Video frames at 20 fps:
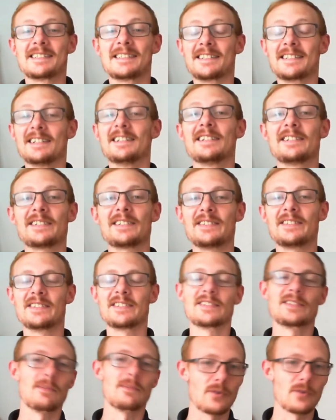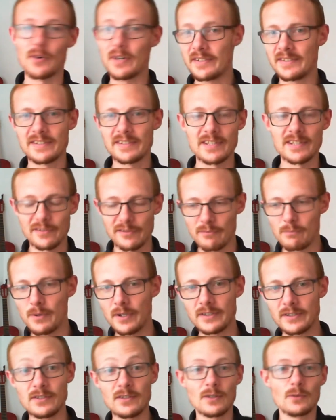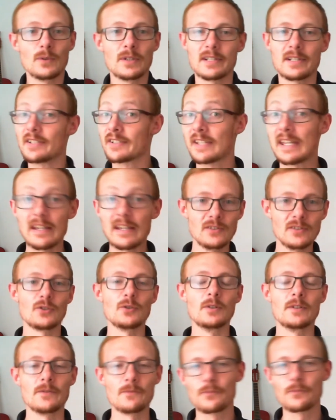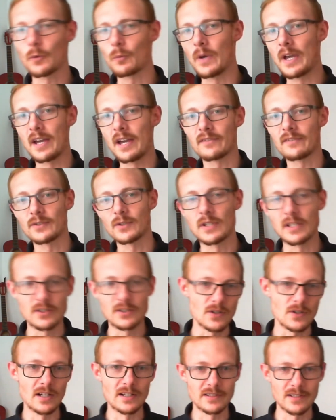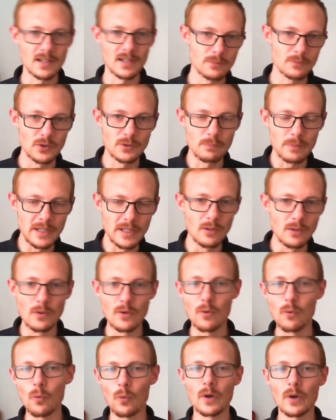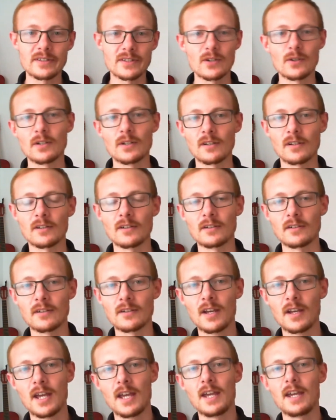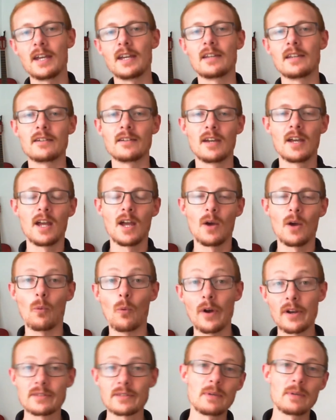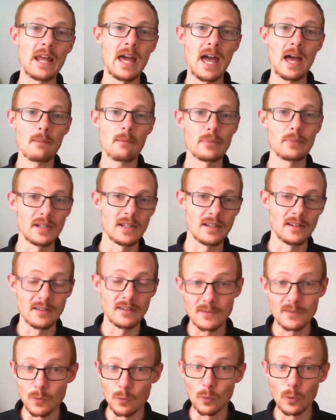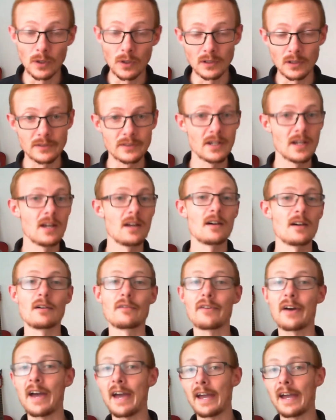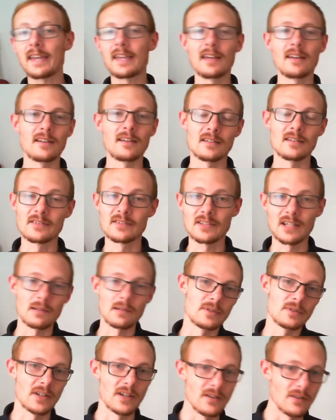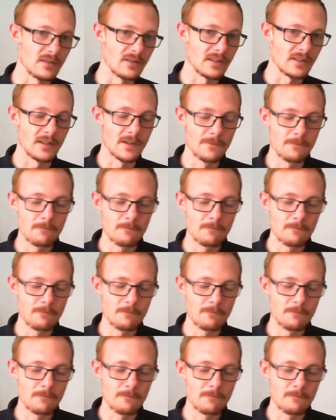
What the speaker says: Guys, this is some crazy stuff, but you know what? Let's get into it. We have to get you guys up to speed with what's going on and what has been happening in the world of hacking and cybersecurity.